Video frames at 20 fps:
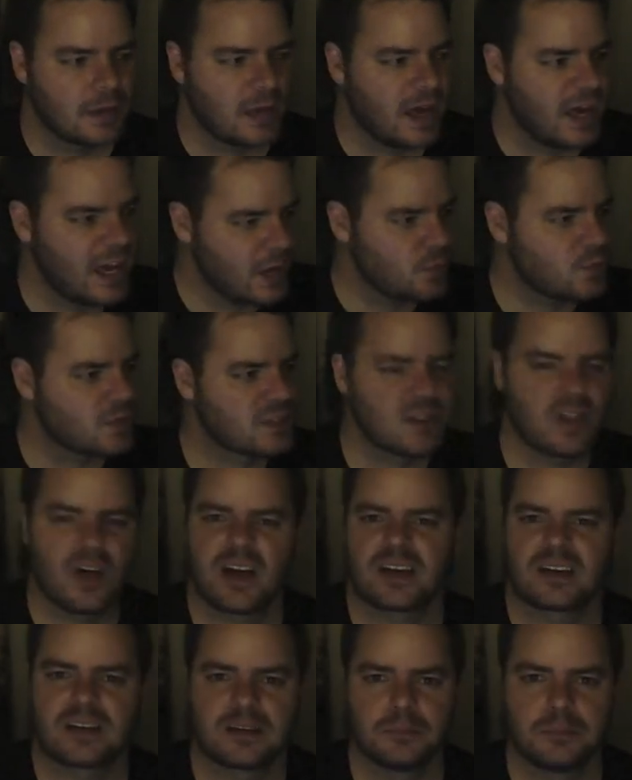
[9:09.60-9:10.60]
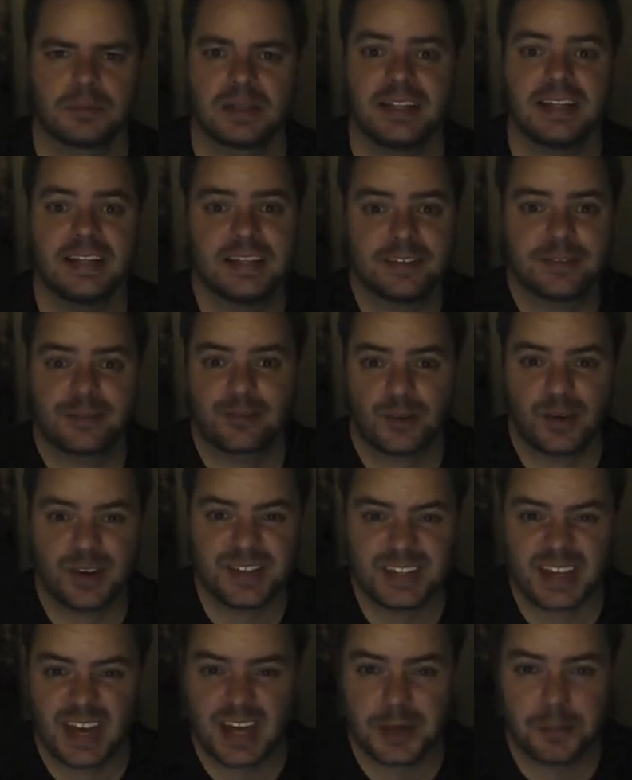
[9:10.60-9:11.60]
he was like completely
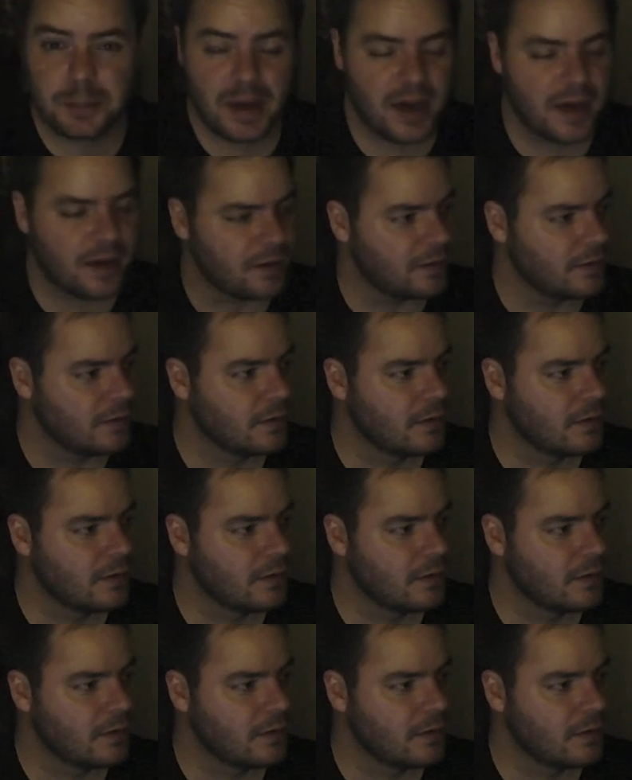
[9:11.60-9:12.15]
freaked out about it.